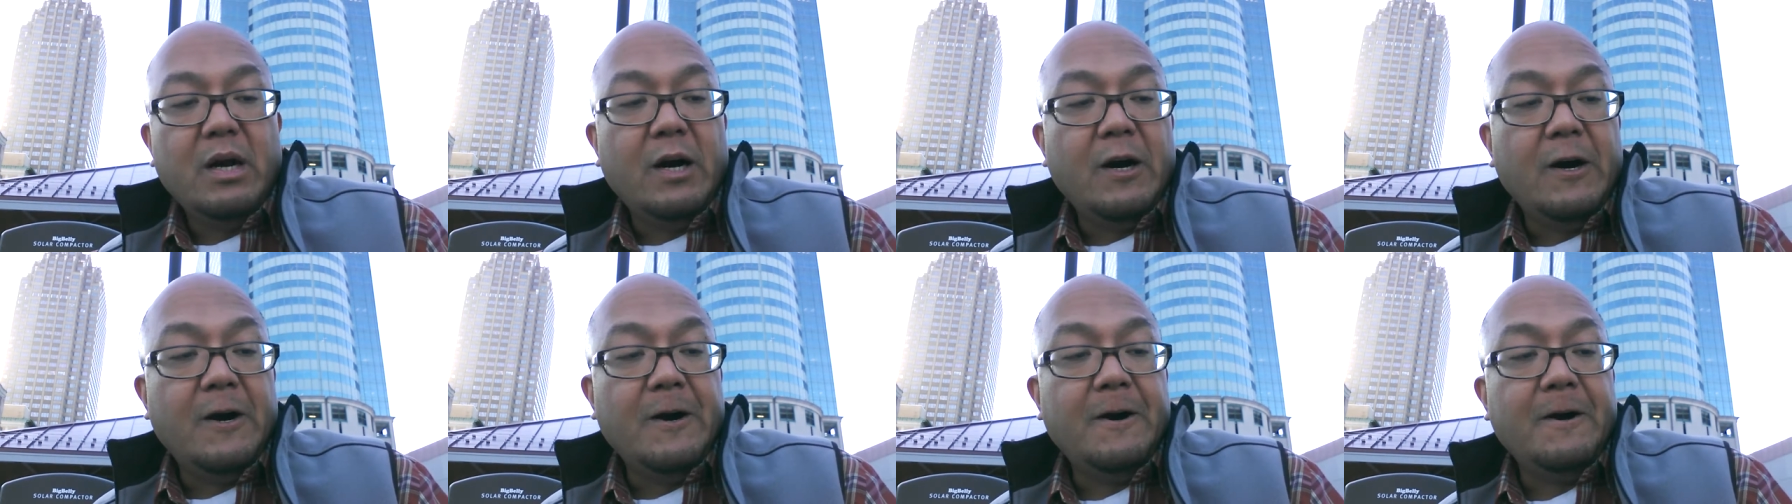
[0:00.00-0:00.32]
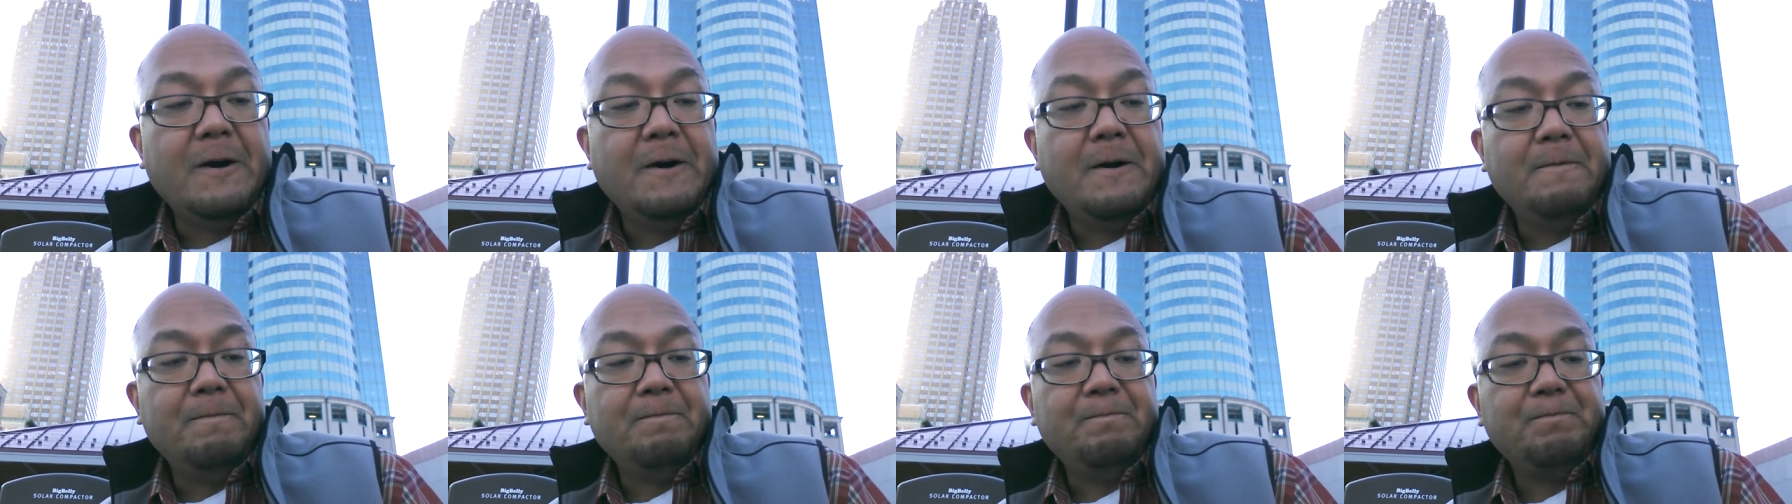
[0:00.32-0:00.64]

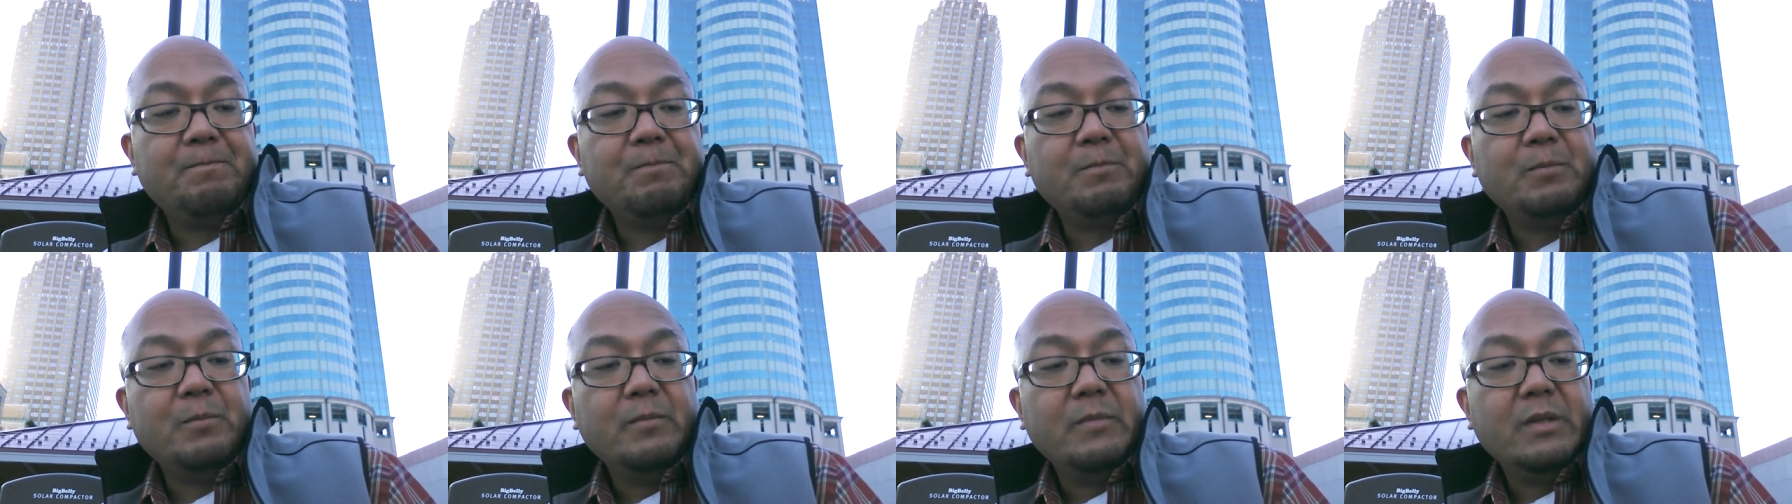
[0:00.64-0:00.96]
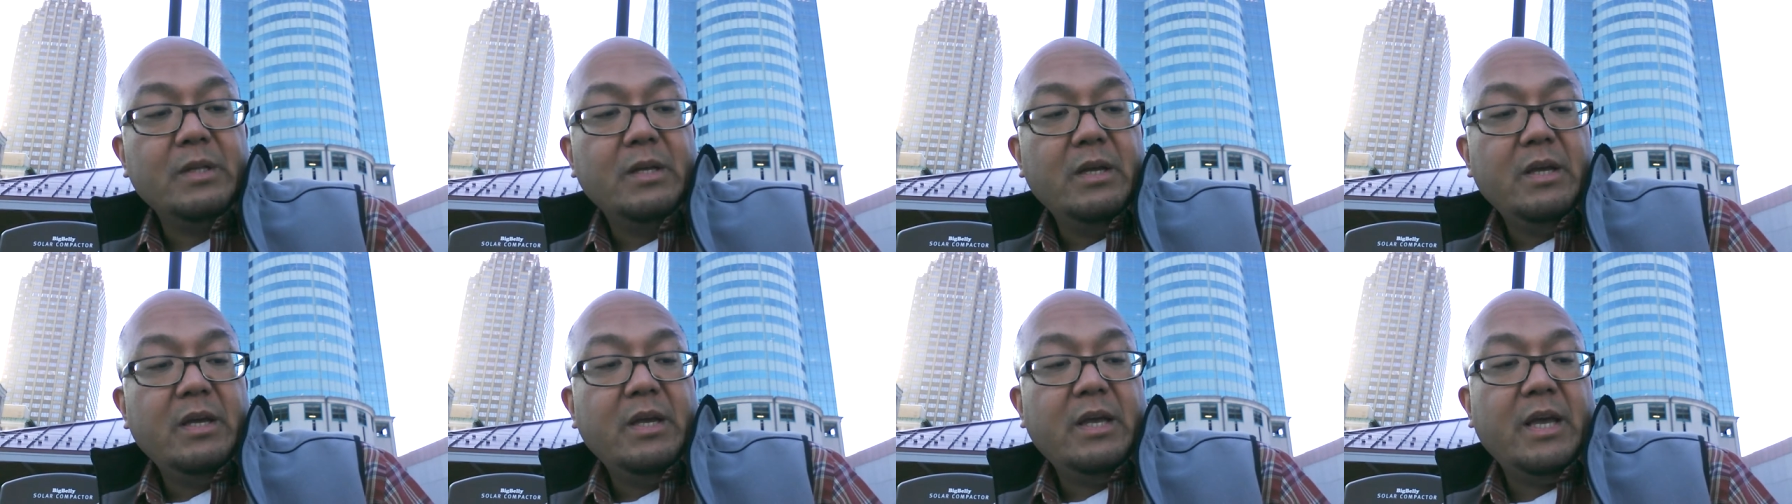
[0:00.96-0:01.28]
um,
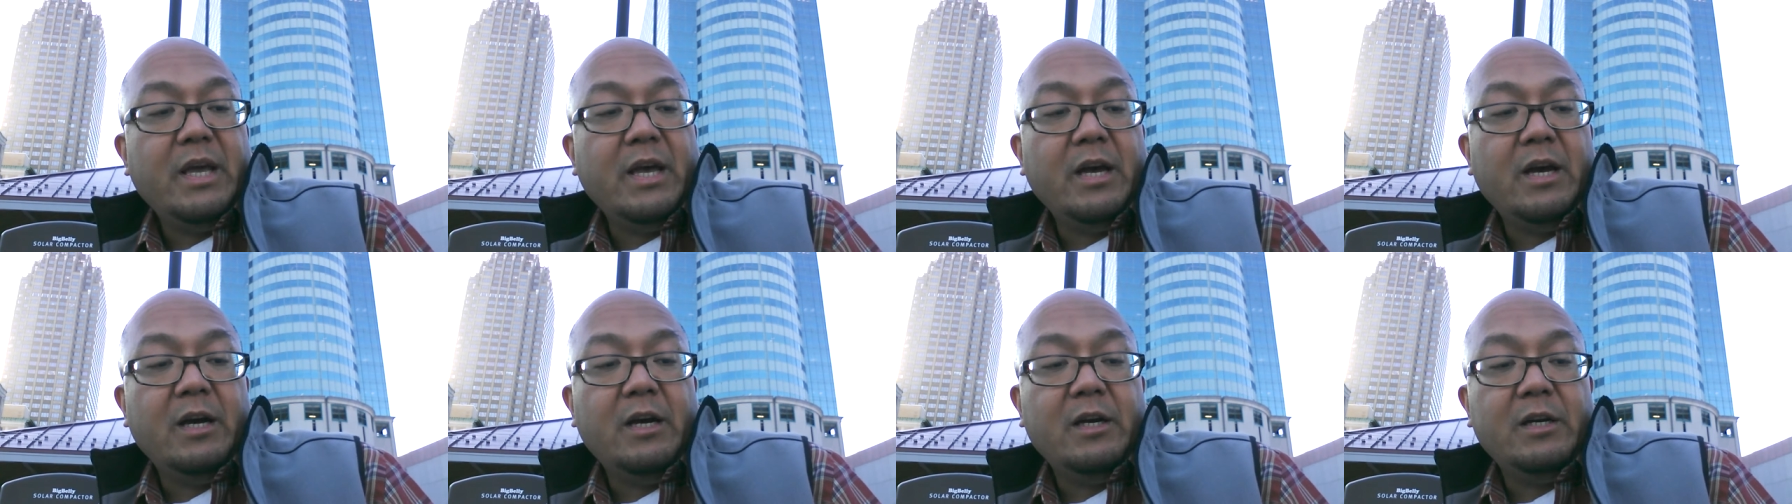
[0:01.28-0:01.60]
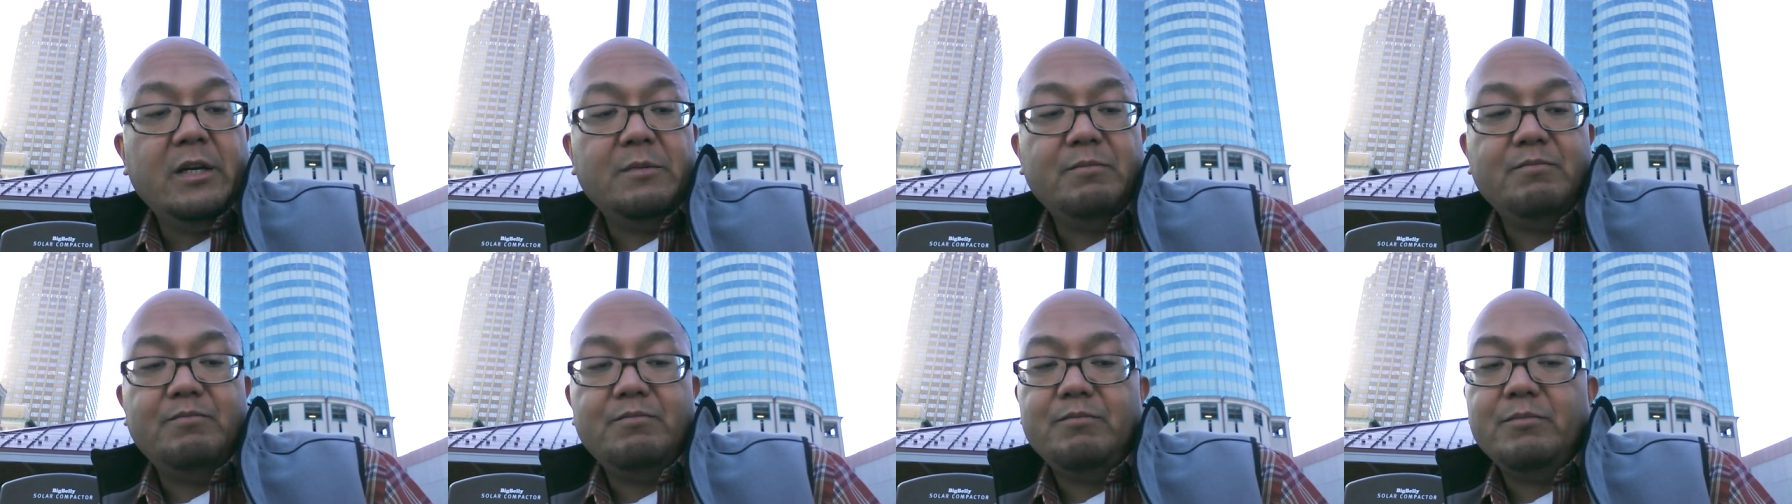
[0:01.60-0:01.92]

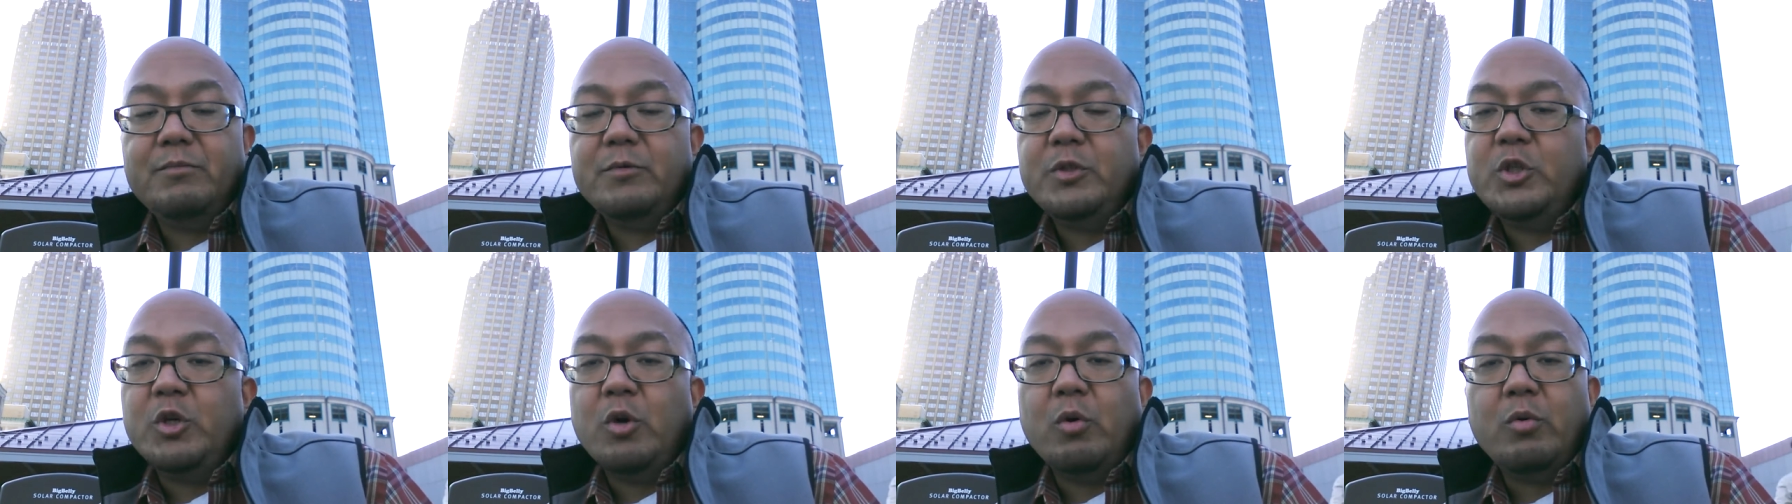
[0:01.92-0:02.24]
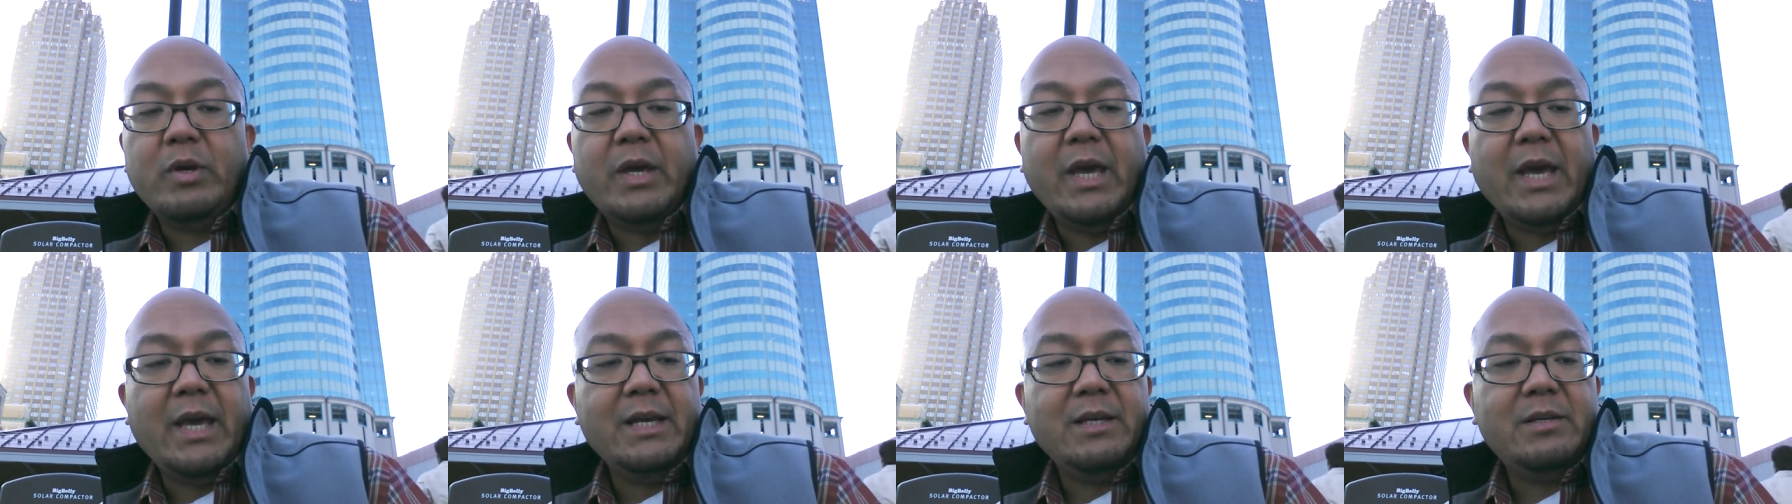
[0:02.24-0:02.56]
uh, Joe
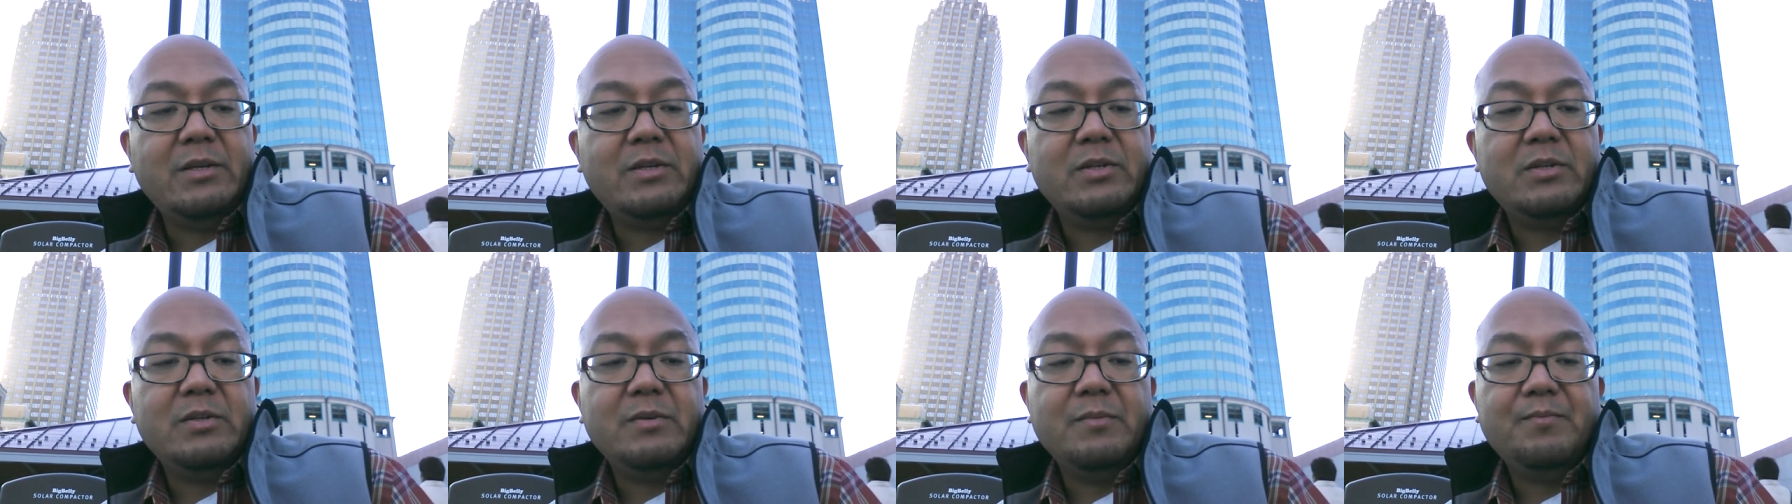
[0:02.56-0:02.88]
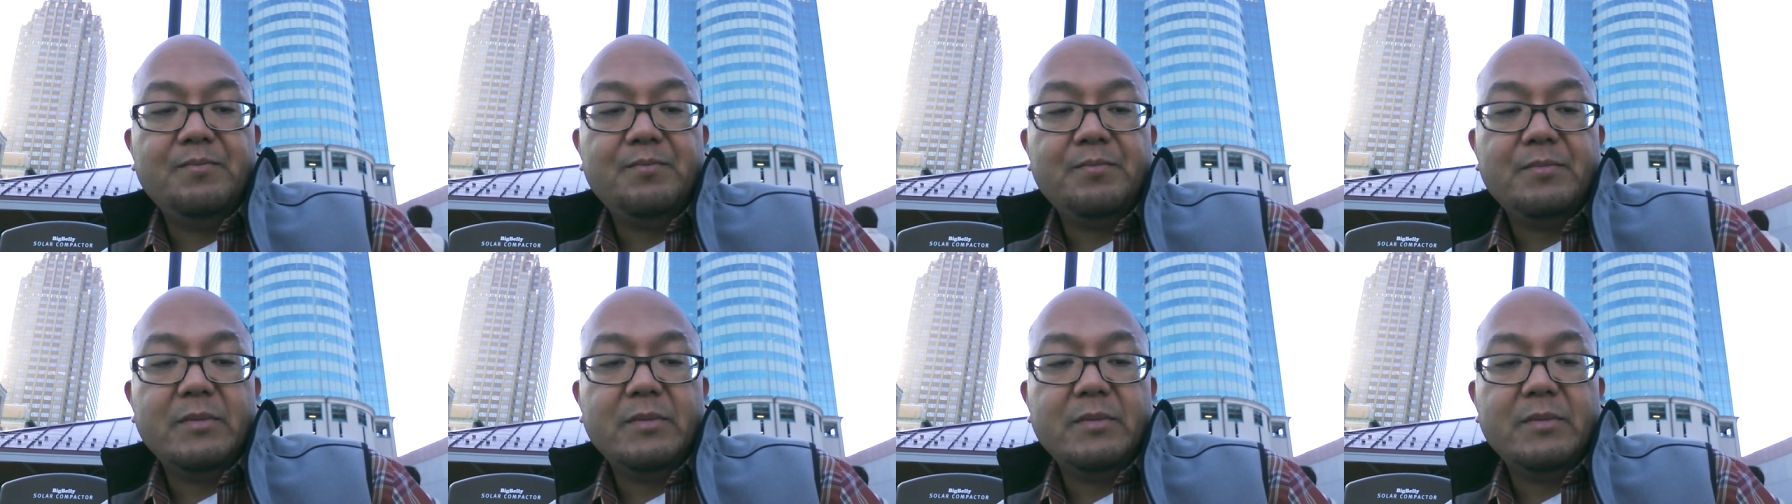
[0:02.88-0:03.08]
Case,